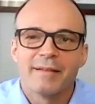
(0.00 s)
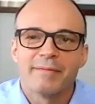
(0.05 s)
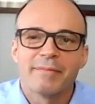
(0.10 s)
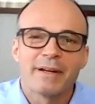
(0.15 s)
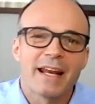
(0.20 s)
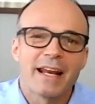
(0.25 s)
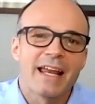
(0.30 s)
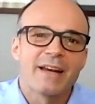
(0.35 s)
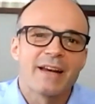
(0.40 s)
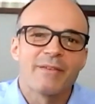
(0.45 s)

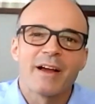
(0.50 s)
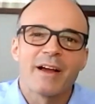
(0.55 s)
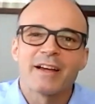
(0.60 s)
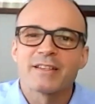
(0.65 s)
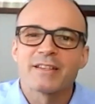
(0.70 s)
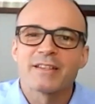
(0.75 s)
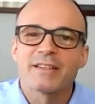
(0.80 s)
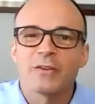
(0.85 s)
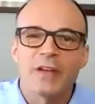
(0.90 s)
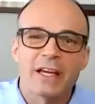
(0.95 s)
But
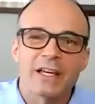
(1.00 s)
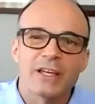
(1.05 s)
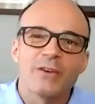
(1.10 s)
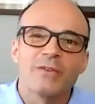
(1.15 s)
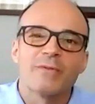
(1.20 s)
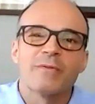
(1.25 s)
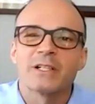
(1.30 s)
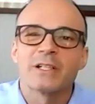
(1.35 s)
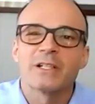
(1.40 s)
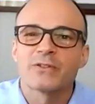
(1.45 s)
anyway, so thank
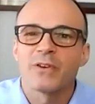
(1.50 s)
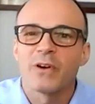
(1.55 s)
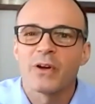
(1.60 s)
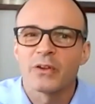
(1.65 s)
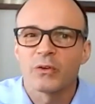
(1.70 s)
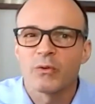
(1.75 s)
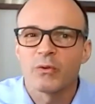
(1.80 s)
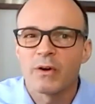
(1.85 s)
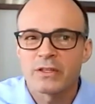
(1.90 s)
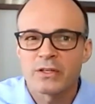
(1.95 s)
you much for
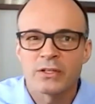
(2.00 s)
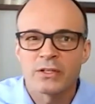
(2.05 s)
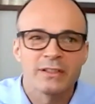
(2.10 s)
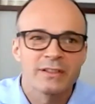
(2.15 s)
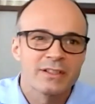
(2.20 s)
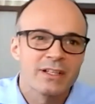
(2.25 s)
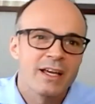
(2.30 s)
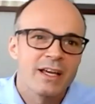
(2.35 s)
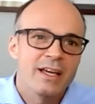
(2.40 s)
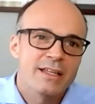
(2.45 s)
all the
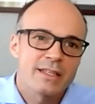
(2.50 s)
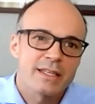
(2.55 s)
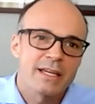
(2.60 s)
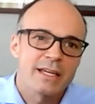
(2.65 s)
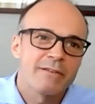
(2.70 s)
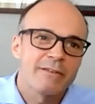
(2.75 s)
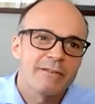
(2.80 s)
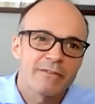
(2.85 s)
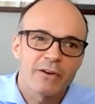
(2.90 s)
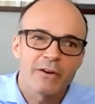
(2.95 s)
questions.
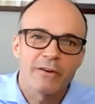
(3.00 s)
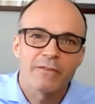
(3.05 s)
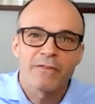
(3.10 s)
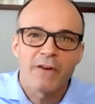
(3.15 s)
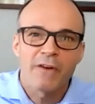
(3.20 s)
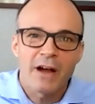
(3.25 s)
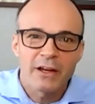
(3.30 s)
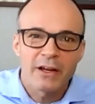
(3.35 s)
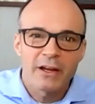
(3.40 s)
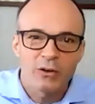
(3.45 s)
Stephen, for a
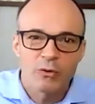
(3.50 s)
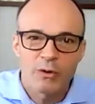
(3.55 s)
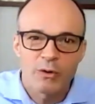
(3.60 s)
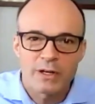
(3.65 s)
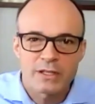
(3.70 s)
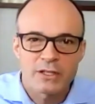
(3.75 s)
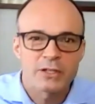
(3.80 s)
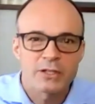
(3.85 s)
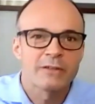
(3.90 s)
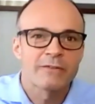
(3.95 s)
final
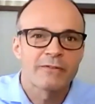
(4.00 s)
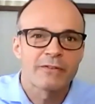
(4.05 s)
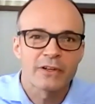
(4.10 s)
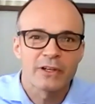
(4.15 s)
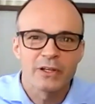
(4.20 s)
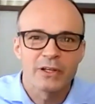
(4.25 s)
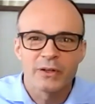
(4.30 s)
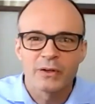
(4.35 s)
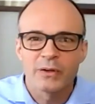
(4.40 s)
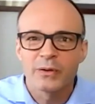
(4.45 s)
question for
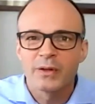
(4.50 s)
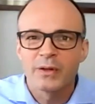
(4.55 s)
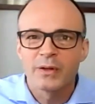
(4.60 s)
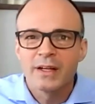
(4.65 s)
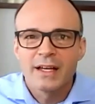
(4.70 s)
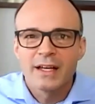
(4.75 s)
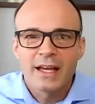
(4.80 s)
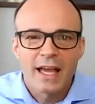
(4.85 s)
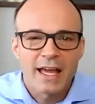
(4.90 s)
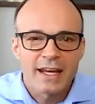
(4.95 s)
you,
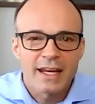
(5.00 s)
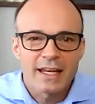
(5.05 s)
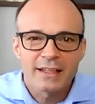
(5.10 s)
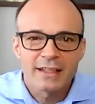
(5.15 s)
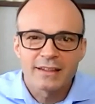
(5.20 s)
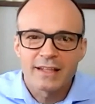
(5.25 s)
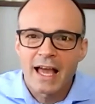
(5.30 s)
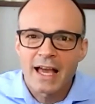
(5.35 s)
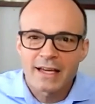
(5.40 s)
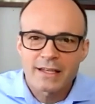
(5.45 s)
any
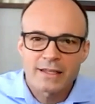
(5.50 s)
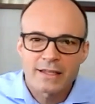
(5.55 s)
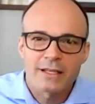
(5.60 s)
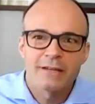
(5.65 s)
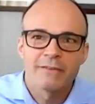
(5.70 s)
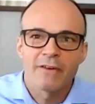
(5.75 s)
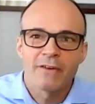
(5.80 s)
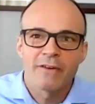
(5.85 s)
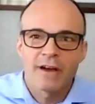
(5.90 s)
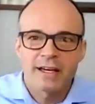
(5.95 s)
last
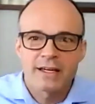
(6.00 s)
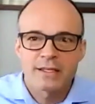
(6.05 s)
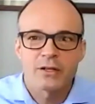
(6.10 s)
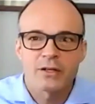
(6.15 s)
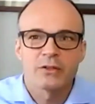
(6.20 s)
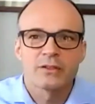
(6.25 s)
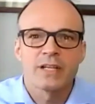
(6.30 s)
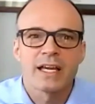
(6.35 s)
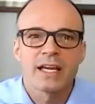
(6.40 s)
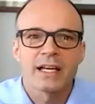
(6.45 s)
advice
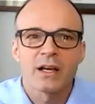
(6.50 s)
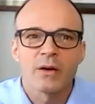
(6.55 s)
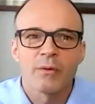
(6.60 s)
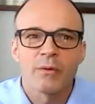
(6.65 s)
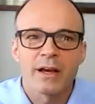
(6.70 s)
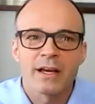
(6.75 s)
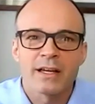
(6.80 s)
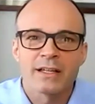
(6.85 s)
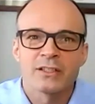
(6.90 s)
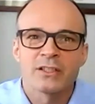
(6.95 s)
or
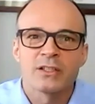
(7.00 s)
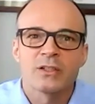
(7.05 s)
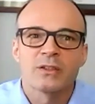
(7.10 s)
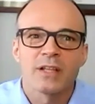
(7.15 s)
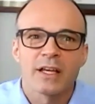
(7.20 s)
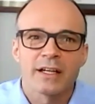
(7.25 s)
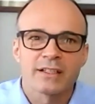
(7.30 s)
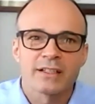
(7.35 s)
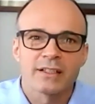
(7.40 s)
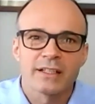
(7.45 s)
takeaways you'd
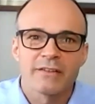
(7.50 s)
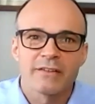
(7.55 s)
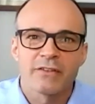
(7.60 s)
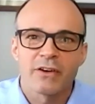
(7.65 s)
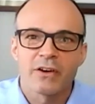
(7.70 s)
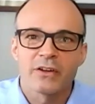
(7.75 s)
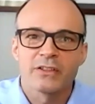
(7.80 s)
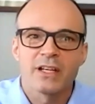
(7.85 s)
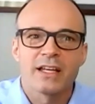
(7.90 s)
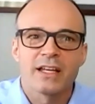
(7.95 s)
like to leave
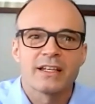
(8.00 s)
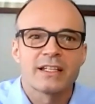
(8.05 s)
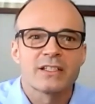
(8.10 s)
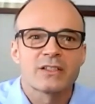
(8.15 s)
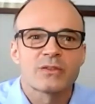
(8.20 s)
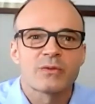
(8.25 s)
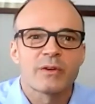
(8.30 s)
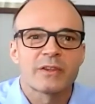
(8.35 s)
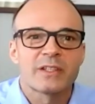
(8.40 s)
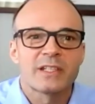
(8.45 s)
our attendees
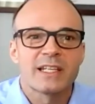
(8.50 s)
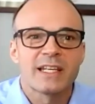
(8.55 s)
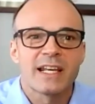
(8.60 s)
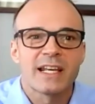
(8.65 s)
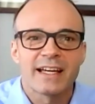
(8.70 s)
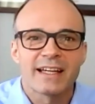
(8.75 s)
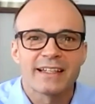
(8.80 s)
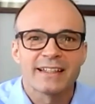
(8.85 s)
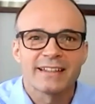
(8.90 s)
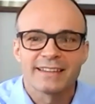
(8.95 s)
with
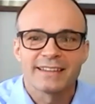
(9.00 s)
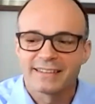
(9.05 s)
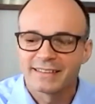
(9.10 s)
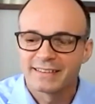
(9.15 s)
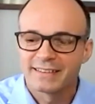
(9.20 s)
today?